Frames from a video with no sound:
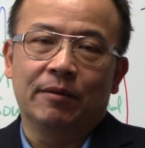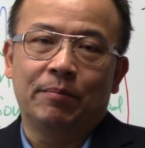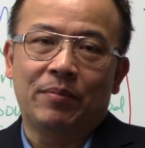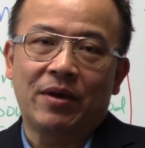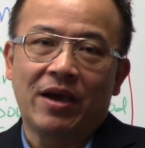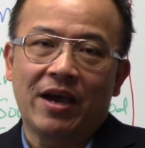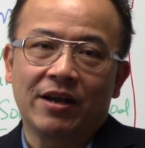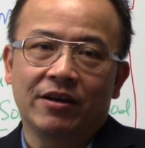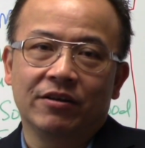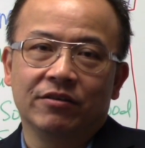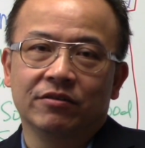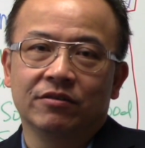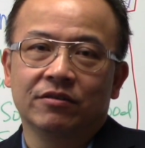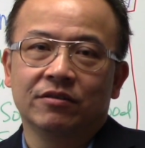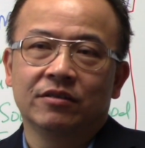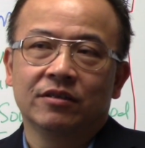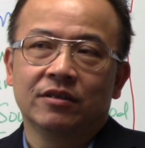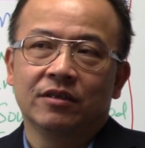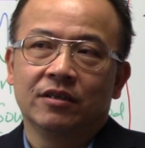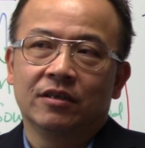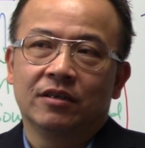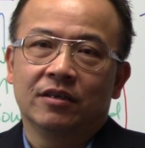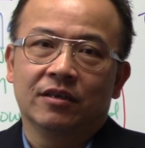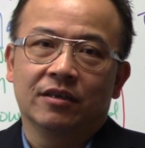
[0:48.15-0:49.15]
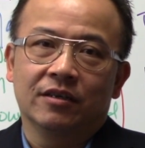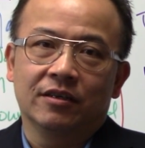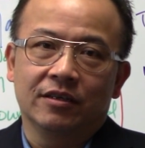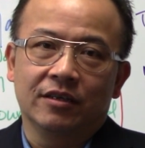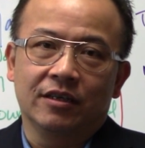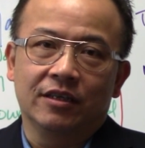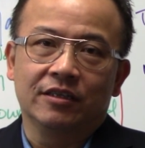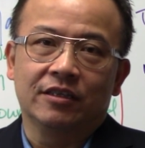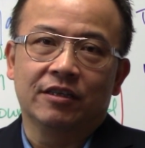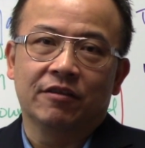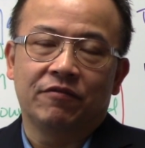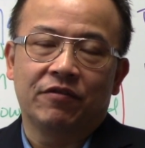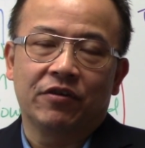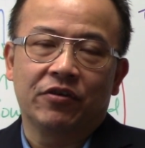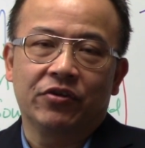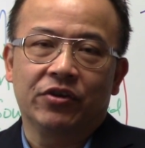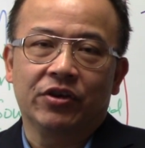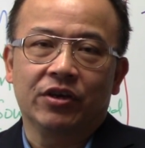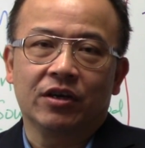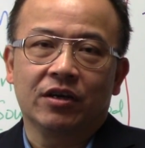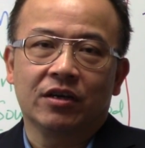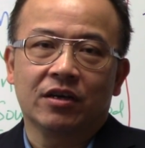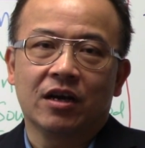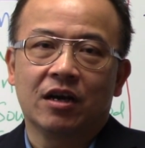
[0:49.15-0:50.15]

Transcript: Patent is a very